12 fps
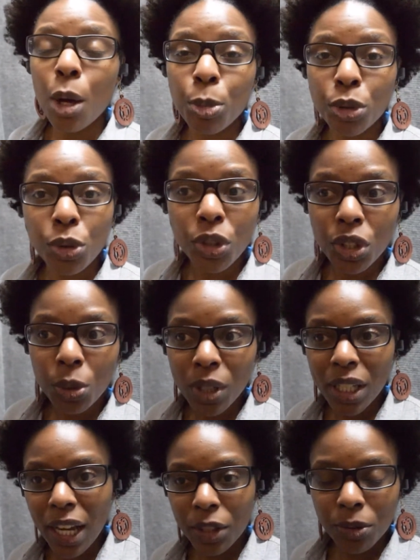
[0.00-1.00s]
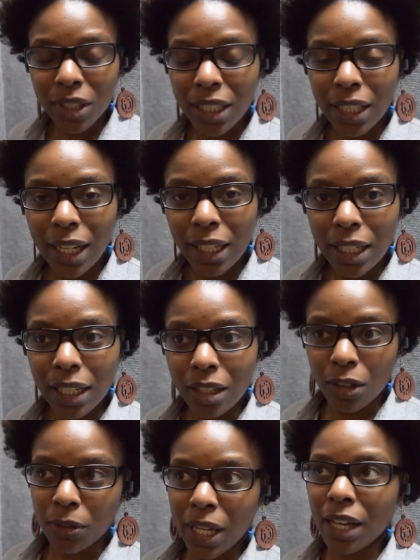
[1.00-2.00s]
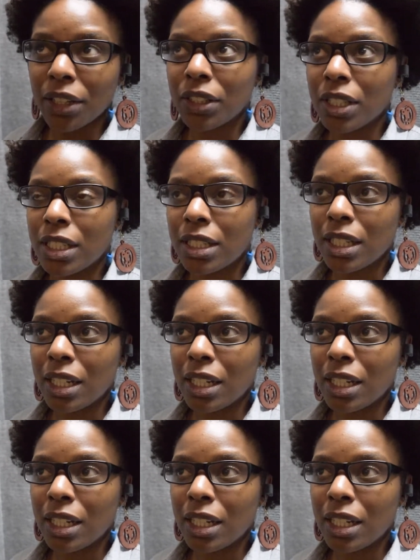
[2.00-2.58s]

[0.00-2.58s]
but during the week I don't think I get enough calories,